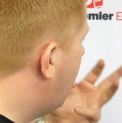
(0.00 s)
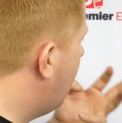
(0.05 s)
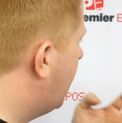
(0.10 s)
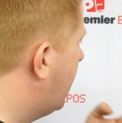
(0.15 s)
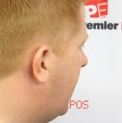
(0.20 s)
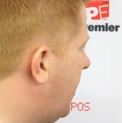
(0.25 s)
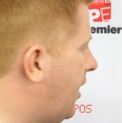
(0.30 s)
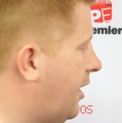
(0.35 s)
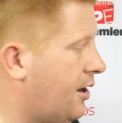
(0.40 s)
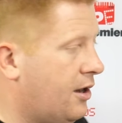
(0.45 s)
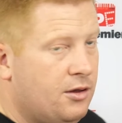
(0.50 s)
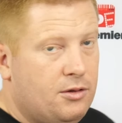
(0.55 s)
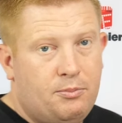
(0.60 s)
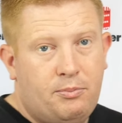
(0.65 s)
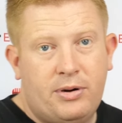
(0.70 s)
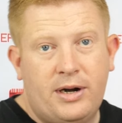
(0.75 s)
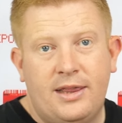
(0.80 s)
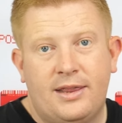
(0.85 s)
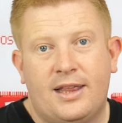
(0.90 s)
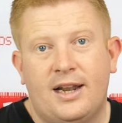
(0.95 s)
I can
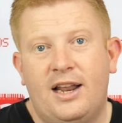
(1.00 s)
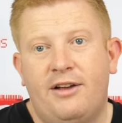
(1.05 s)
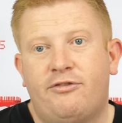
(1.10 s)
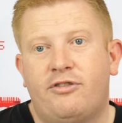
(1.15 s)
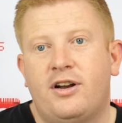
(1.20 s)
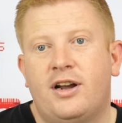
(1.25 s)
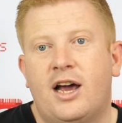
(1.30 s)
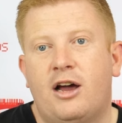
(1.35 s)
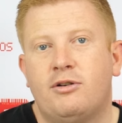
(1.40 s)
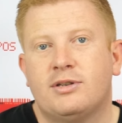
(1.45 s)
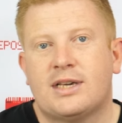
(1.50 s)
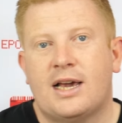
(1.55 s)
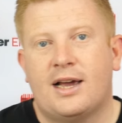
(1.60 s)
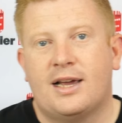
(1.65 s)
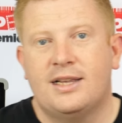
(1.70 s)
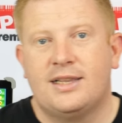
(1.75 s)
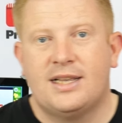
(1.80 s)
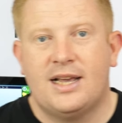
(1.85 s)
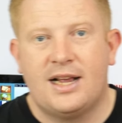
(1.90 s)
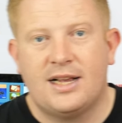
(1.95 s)
print delivery notes, I
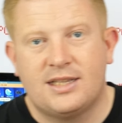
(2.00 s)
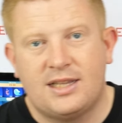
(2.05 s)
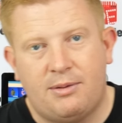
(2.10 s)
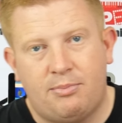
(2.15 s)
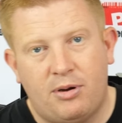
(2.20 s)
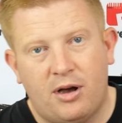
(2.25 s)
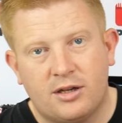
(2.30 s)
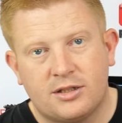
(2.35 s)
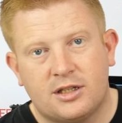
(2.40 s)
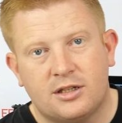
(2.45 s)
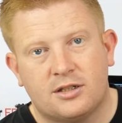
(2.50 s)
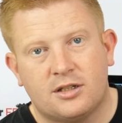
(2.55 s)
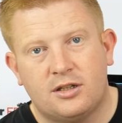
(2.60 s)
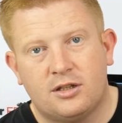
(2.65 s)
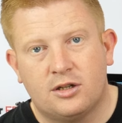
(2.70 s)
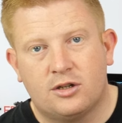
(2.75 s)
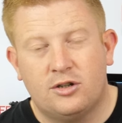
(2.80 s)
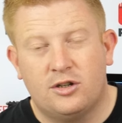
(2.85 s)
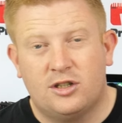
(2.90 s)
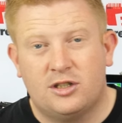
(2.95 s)
can take deposits
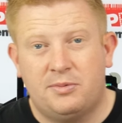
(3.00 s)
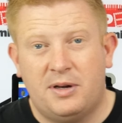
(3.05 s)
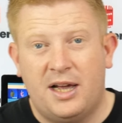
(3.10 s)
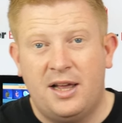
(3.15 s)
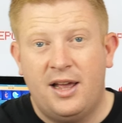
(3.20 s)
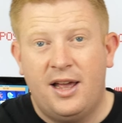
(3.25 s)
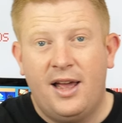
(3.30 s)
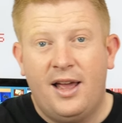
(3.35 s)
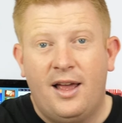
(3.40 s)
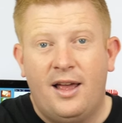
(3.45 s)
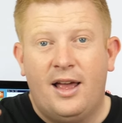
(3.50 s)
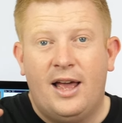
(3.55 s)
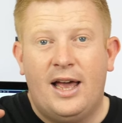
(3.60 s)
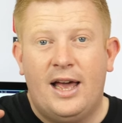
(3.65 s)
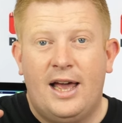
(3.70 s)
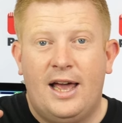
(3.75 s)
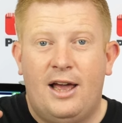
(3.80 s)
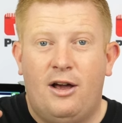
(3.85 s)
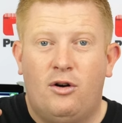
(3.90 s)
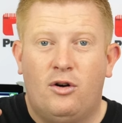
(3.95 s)
on the customer
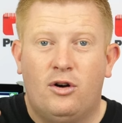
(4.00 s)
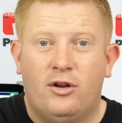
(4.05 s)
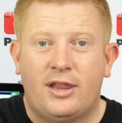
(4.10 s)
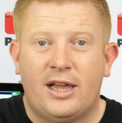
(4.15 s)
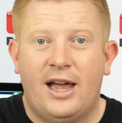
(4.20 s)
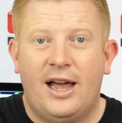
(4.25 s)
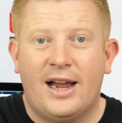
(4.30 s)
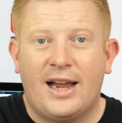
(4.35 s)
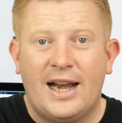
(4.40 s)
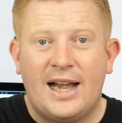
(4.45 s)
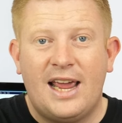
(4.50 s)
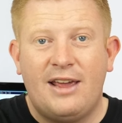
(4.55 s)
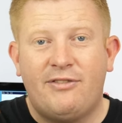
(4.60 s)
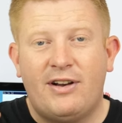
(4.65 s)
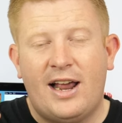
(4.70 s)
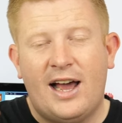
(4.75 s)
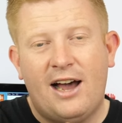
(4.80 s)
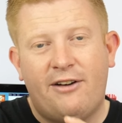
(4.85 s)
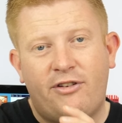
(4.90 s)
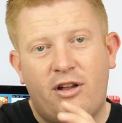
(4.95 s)
order. I can
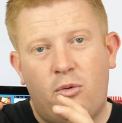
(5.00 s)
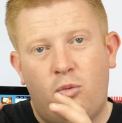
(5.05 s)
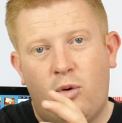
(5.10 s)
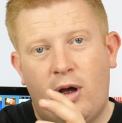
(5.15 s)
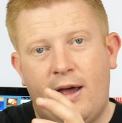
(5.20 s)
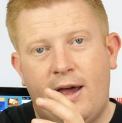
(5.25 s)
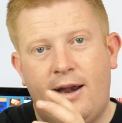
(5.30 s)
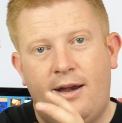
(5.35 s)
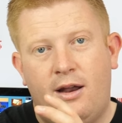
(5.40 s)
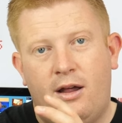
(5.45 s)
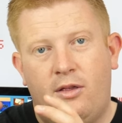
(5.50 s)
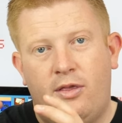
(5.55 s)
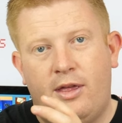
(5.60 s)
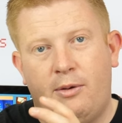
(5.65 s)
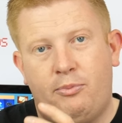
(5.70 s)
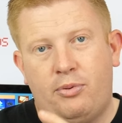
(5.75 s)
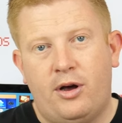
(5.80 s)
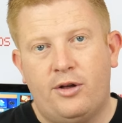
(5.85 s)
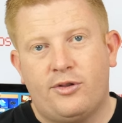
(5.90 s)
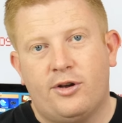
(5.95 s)
even have it when
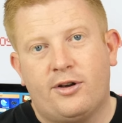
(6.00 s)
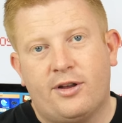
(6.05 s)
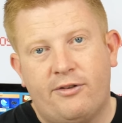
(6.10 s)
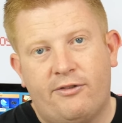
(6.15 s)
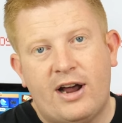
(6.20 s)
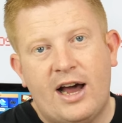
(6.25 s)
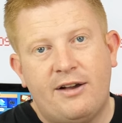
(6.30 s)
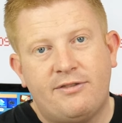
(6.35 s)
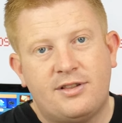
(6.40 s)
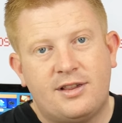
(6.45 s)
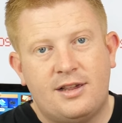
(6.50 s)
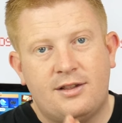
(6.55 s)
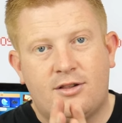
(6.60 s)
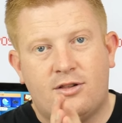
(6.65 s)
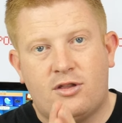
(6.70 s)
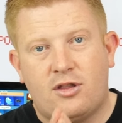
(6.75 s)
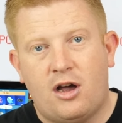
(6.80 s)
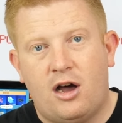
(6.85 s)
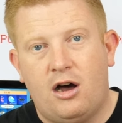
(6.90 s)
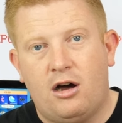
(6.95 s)
the product arrives in
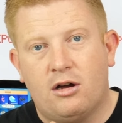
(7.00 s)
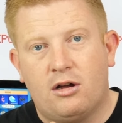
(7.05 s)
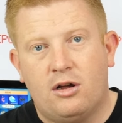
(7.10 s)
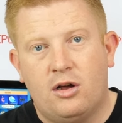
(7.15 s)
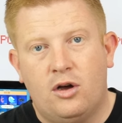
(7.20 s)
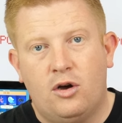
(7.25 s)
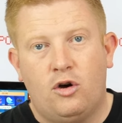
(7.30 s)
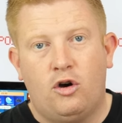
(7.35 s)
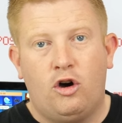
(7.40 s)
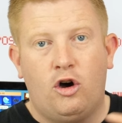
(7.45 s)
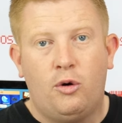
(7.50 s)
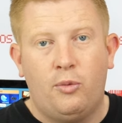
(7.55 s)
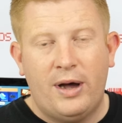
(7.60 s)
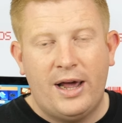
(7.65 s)
stock or